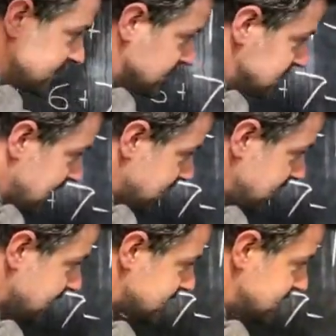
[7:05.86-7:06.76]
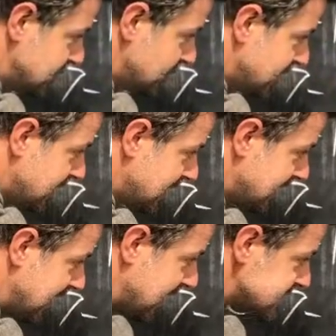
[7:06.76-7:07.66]
so down here 2
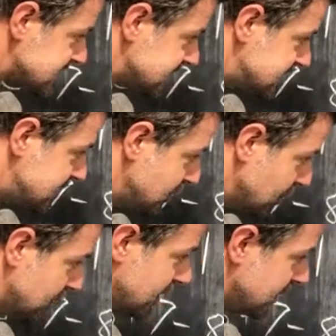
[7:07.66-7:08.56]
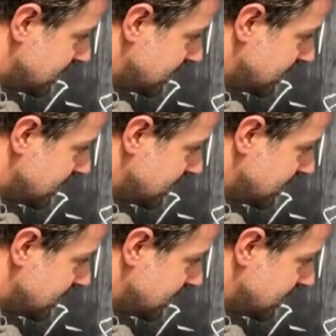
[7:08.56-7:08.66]
S2